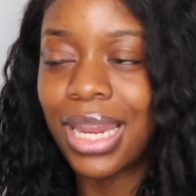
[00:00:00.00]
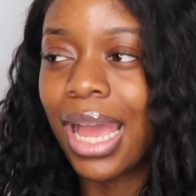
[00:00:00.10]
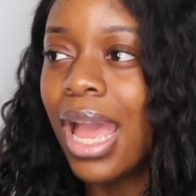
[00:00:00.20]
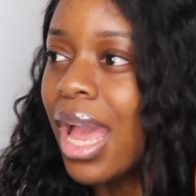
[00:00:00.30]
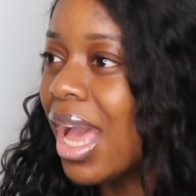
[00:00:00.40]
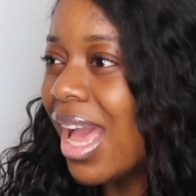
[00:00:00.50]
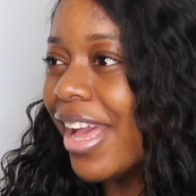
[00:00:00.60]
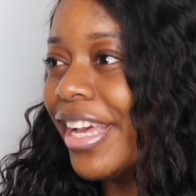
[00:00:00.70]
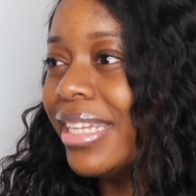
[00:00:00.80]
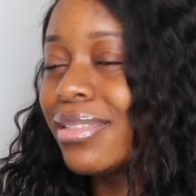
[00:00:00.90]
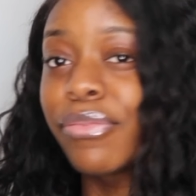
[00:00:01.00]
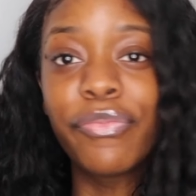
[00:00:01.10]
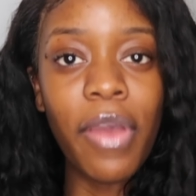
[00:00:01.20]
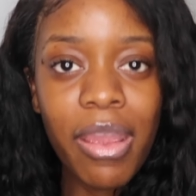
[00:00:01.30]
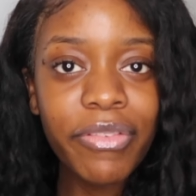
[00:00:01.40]
Like it's
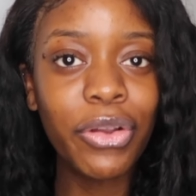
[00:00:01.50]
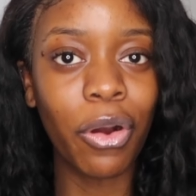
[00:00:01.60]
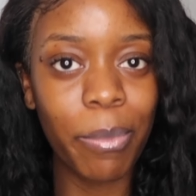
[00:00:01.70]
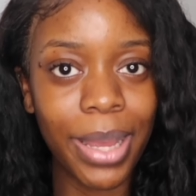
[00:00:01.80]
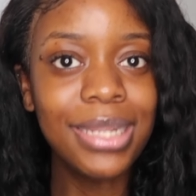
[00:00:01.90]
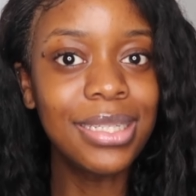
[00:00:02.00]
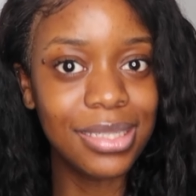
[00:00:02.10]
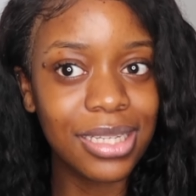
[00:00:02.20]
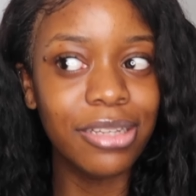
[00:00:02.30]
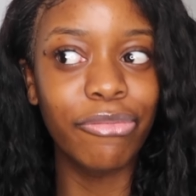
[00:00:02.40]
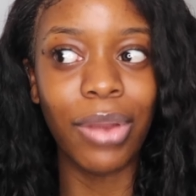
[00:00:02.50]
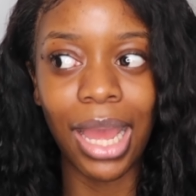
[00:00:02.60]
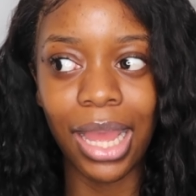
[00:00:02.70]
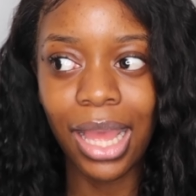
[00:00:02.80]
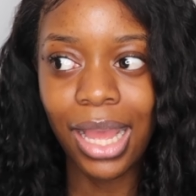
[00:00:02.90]
very competitive.
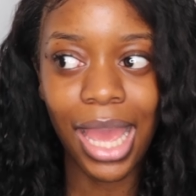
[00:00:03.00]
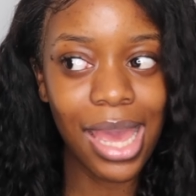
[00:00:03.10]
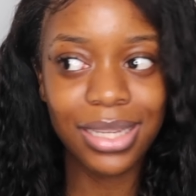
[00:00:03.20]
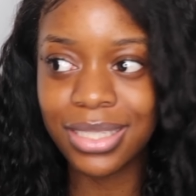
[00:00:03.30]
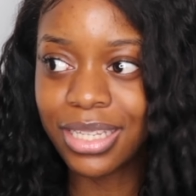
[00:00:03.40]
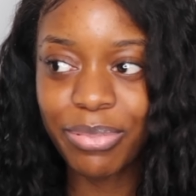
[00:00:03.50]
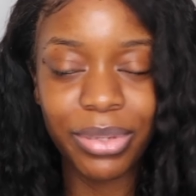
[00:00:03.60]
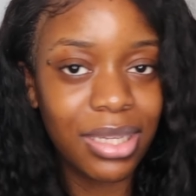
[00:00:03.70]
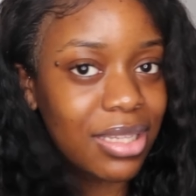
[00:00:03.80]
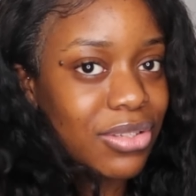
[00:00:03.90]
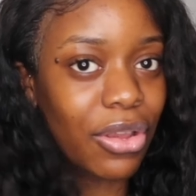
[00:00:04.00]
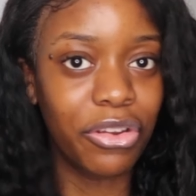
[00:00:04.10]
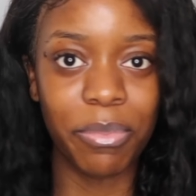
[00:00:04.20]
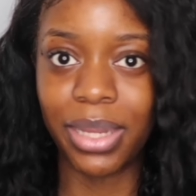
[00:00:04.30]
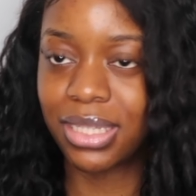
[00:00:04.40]
Like STP is so
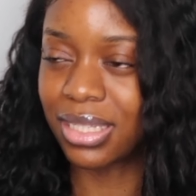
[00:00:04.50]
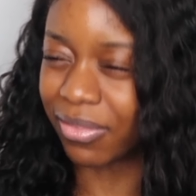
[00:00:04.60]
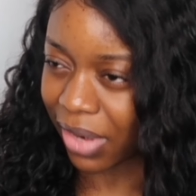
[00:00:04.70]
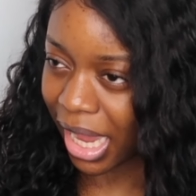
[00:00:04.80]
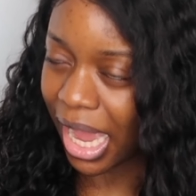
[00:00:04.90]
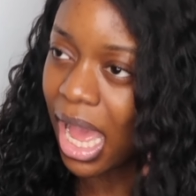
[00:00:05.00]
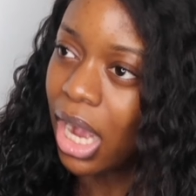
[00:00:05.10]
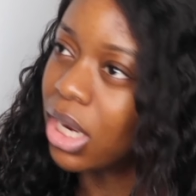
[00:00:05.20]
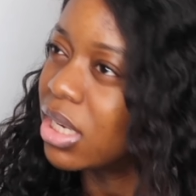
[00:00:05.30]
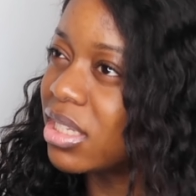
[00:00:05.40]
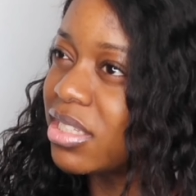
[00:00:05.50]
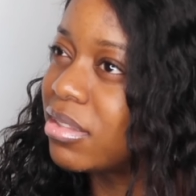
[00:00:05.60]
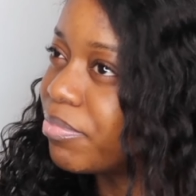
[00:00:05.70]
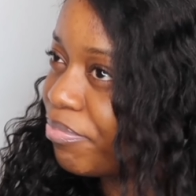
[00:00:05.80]
competitive, like because